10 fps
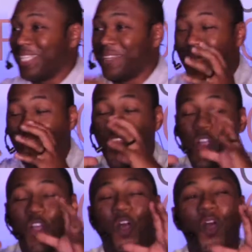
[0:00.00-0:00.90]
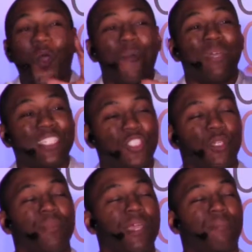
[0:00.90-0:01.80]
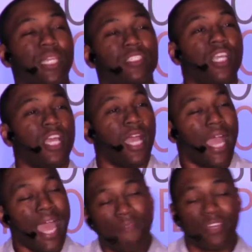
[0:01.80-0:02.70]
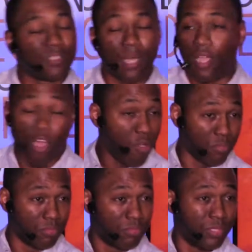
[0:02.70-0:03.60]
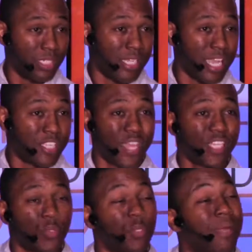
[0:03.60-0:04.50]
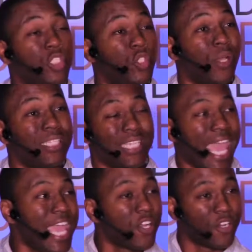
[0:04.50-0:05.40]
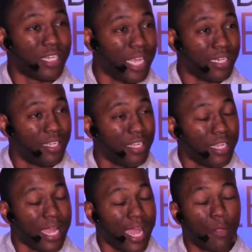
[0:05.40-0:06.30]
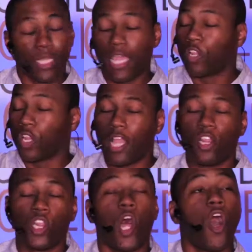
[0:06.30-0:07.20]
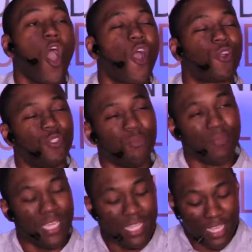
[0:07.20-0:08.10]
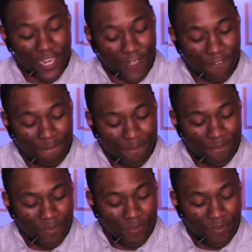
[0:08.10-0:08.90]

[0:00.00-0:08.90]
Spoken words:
your home, it should be a place, heaven is my home. And so that's where my joy is anchored in. I long to be there.